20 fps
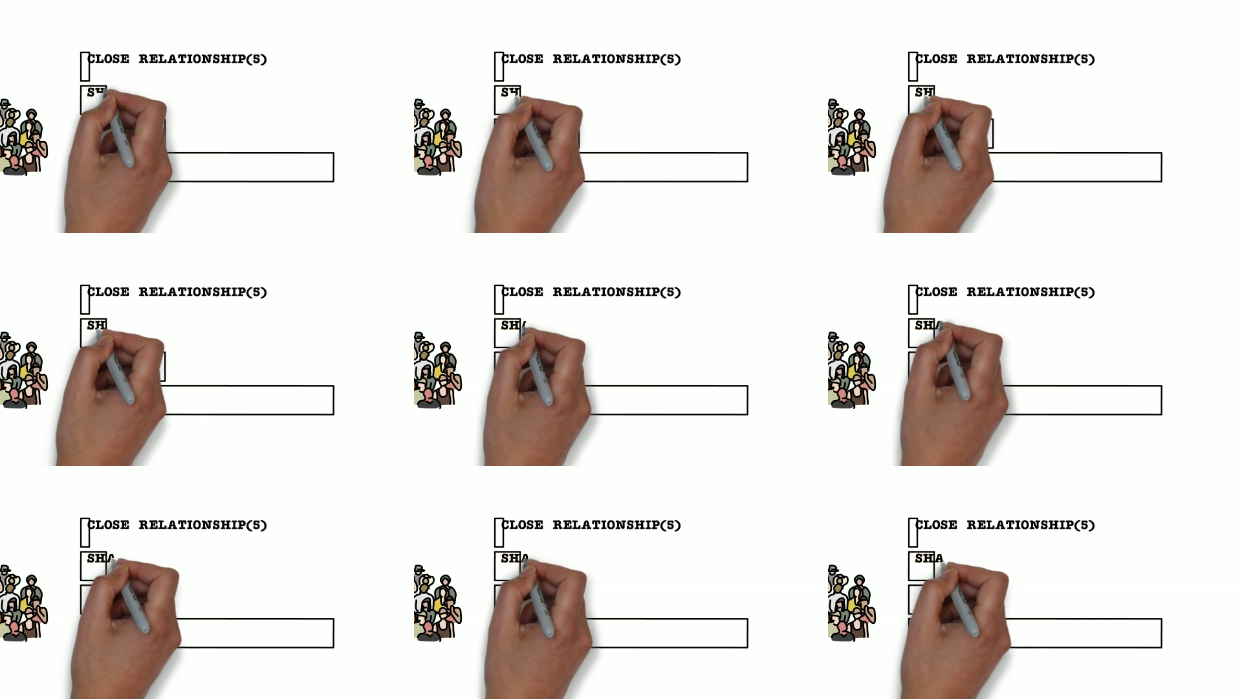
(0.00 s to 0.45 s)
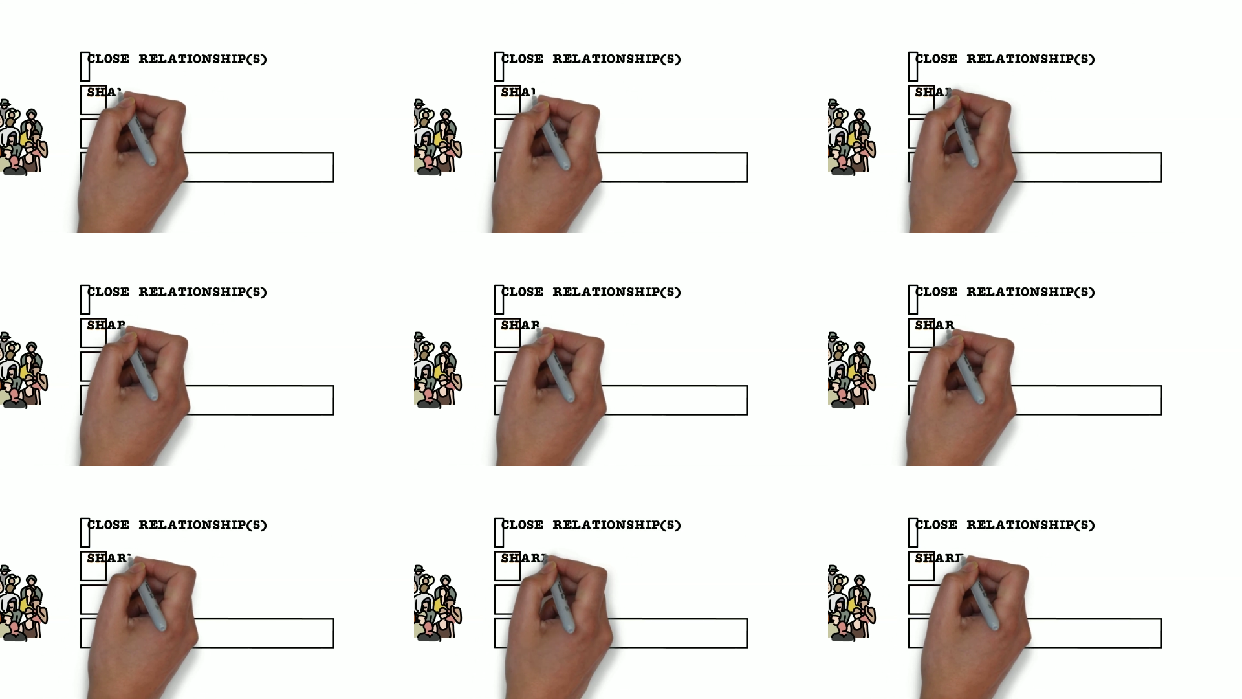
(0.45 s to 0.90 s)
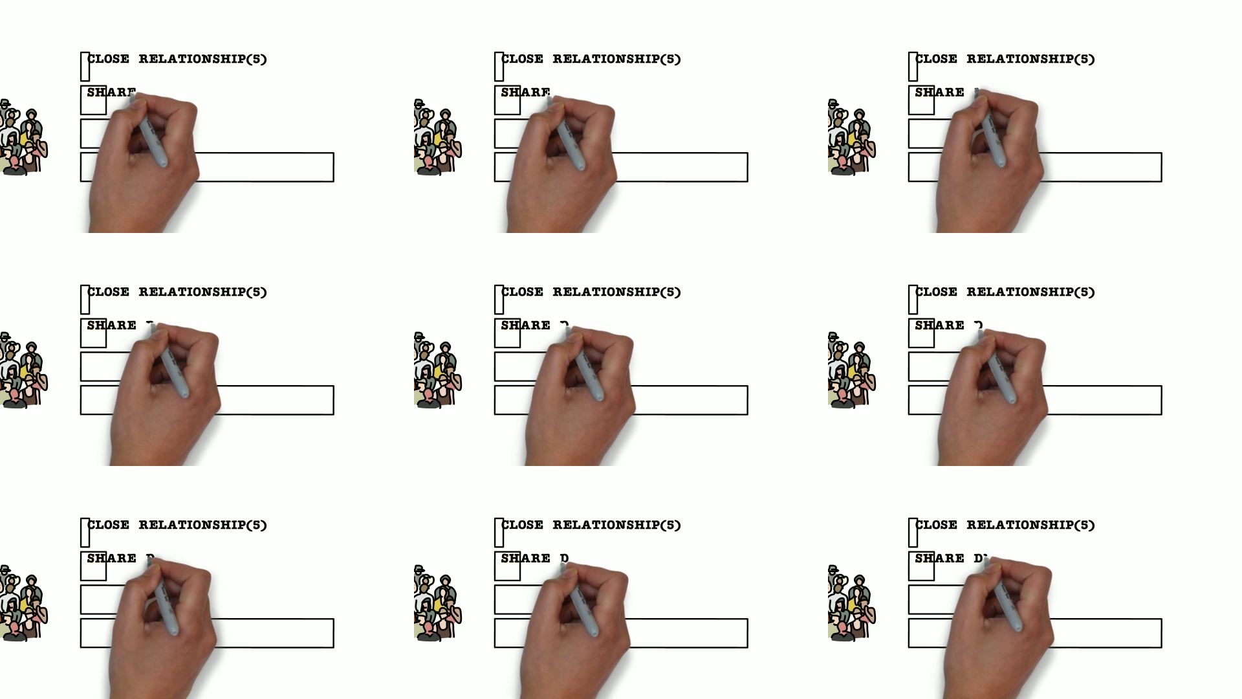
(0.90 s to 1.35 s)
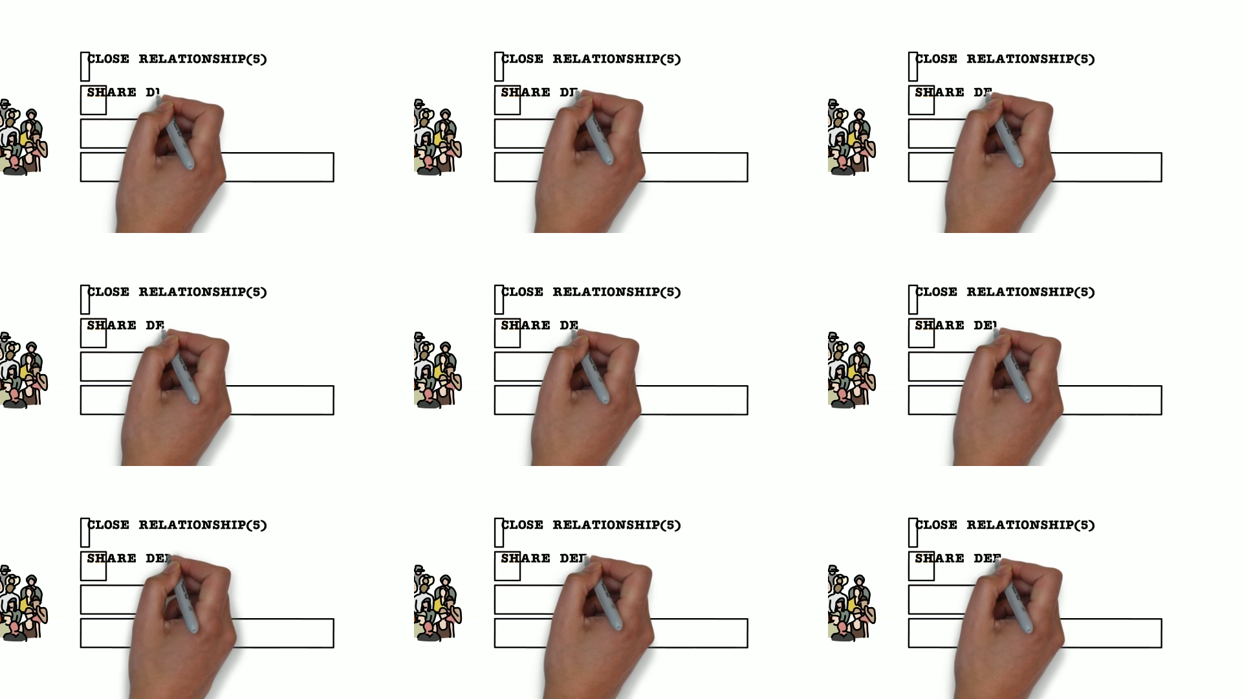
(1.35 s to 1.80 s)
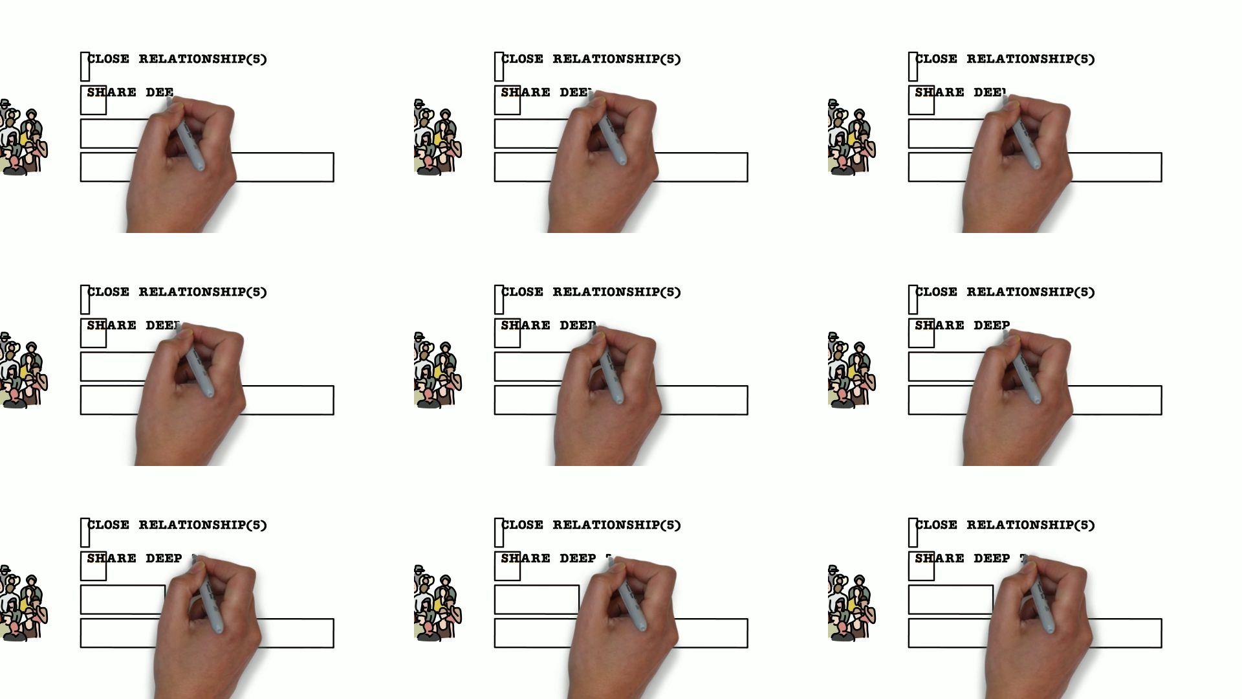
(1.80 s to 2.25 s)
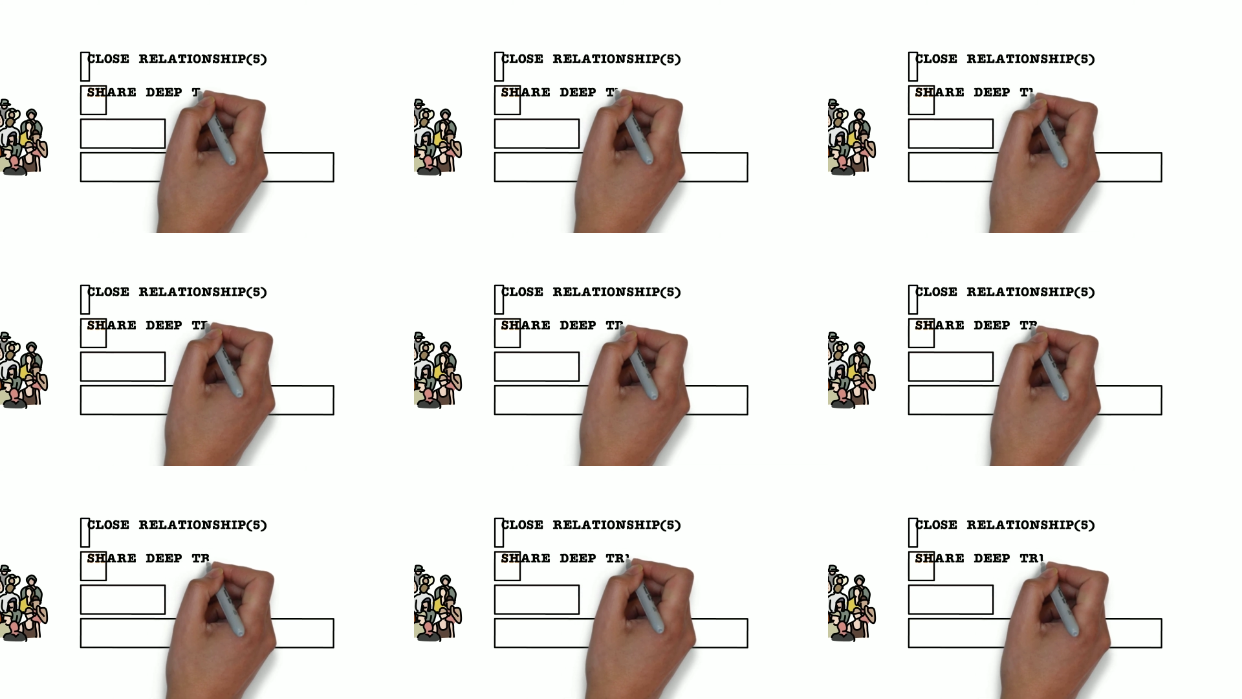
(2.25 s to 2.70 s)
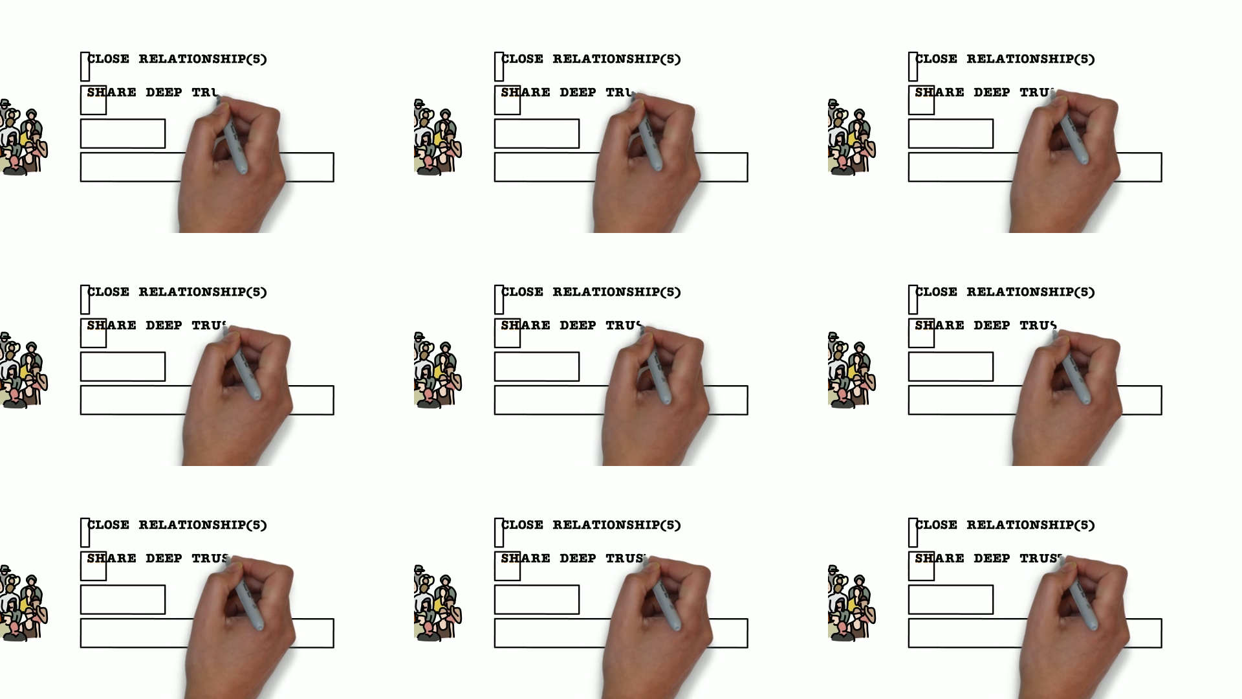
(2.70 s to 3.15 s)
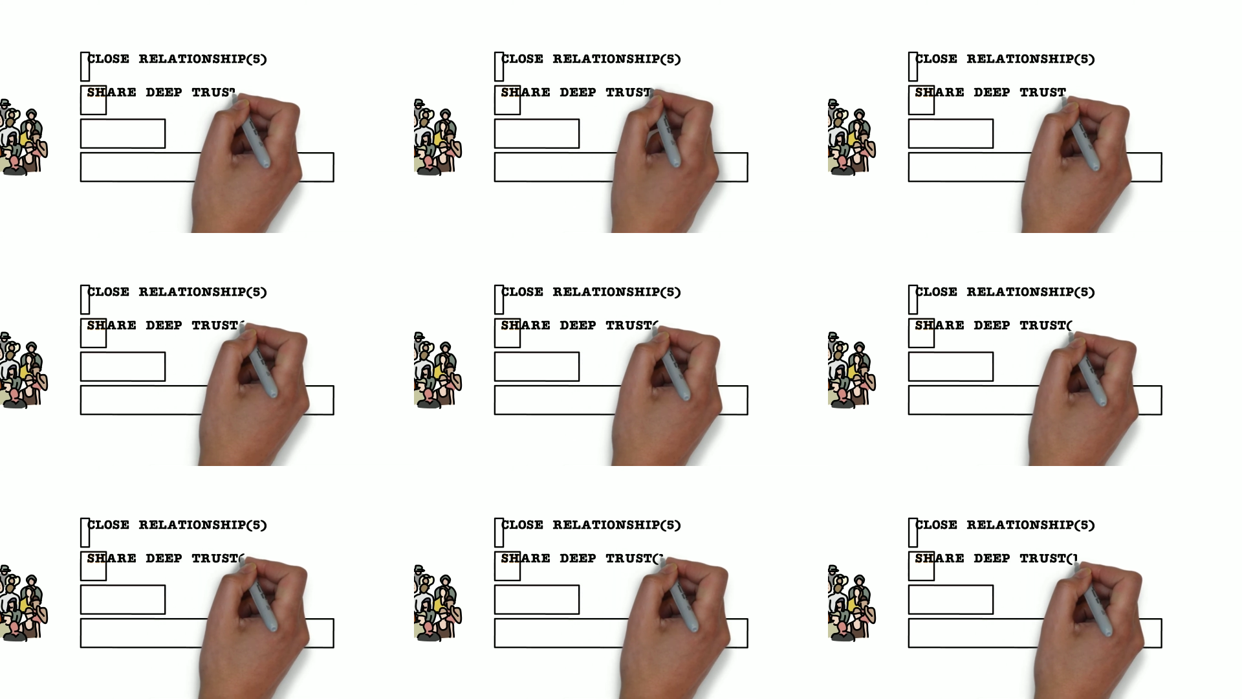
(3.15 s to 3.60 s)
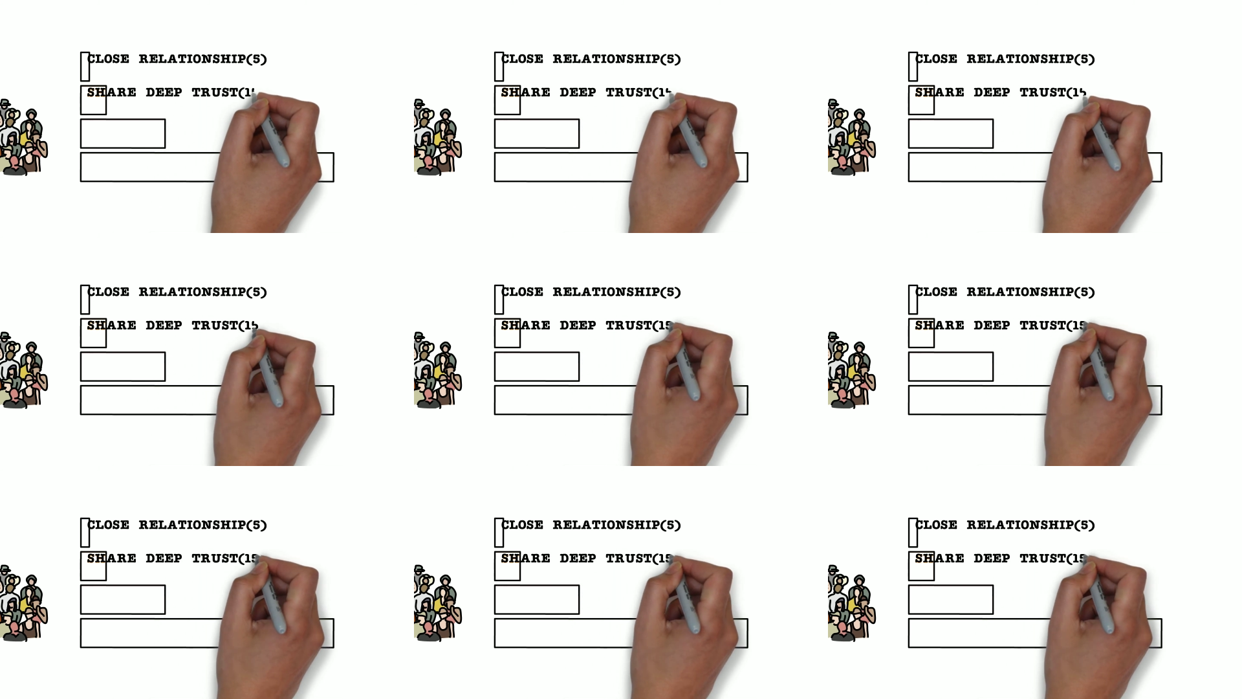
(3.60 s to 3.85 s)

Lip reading: Nobody's mouth can be seen.